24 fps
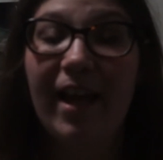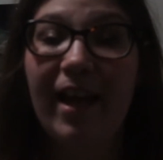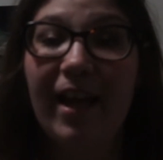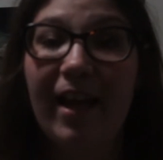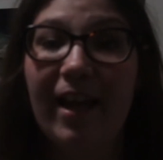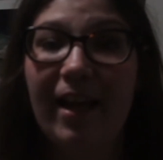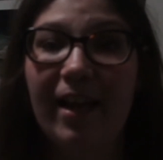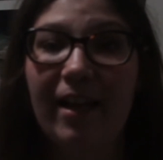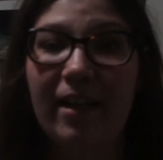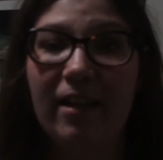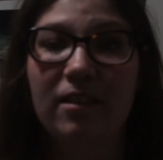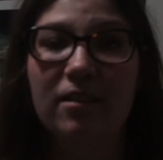
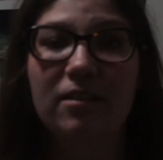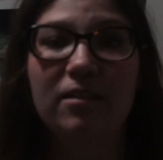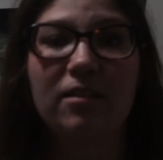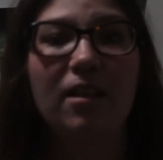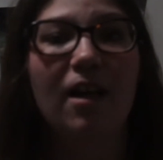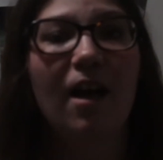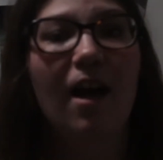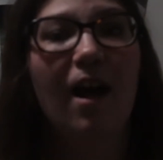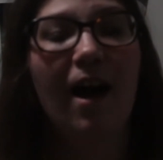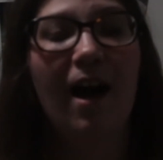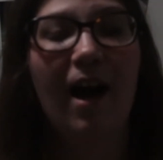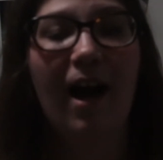and
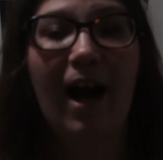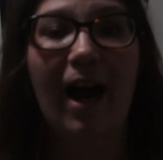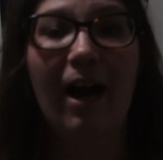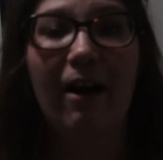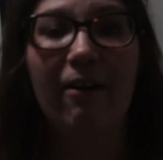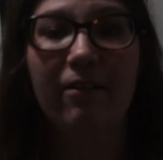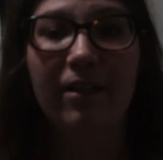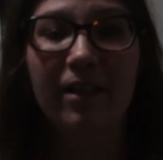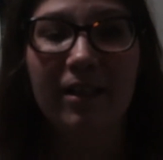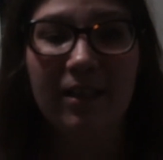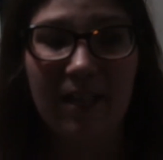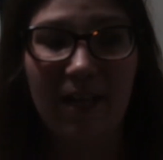I
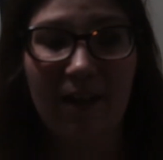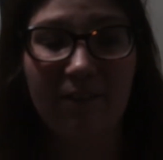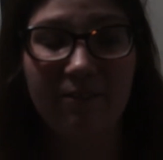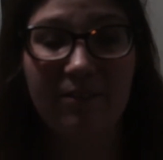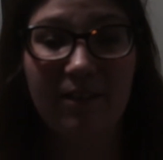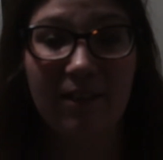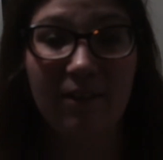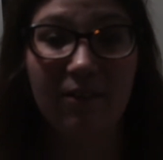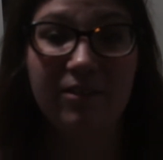really loved it.